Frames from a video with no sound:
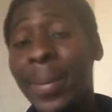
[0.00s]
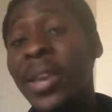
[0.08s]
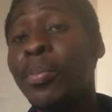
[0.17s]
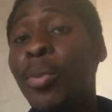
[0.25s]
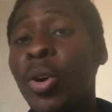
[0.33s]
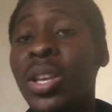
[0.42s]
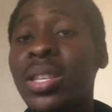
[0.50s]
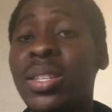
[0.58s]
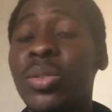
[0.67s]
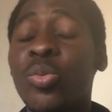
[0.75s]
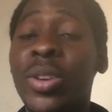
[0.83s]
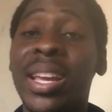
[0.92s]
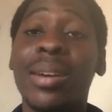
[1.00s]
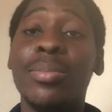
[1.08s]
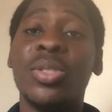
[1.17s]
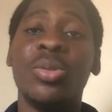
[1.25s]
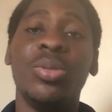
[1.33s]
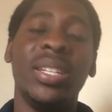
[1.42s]
boys when it comes
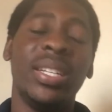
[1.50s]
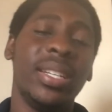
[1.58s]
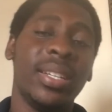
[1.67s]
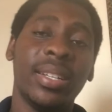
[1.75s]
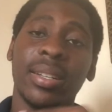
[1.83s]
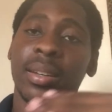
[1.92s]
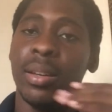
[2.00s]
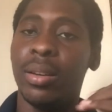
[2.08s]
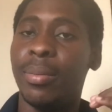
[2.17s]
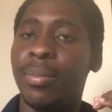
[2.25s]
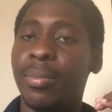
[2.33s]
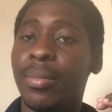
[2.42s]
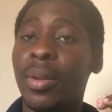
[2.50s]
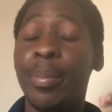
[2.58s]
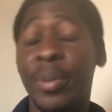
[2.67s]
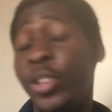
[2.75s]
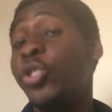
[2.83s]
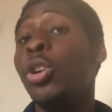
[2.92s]
to the
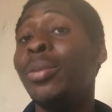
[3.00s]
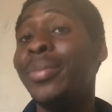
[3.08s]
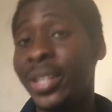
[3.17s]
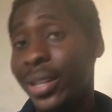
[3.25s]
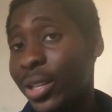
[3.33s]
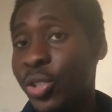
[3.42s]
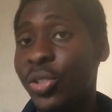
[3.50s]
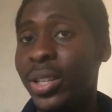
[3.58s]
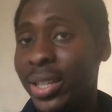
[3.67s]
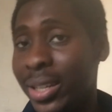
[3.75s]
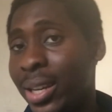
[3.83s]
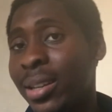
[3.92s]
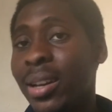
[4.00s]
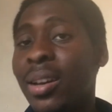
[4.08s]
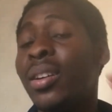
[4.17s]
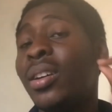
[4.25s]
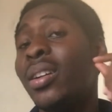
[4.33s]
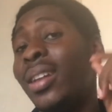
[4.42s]
petroleum industry in Ghana.
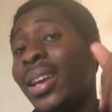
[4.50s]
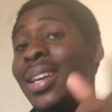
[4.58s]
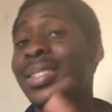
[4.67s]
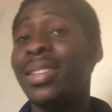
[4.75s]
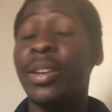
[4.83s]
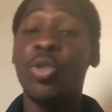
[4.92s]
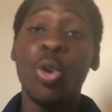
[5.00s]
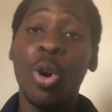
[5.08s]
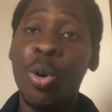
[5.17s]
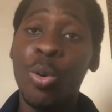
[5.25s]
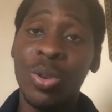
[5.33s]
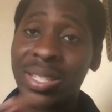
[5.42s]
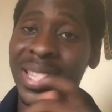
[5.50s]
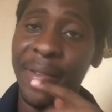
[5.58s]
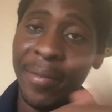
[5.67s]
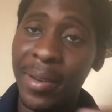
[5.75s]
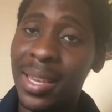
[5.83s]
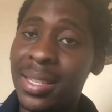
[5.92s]
Like I said, Gold was the
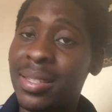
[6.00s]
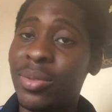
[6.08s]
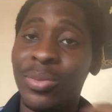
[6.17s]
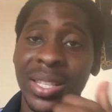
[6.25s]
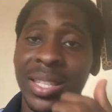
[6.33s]
first with a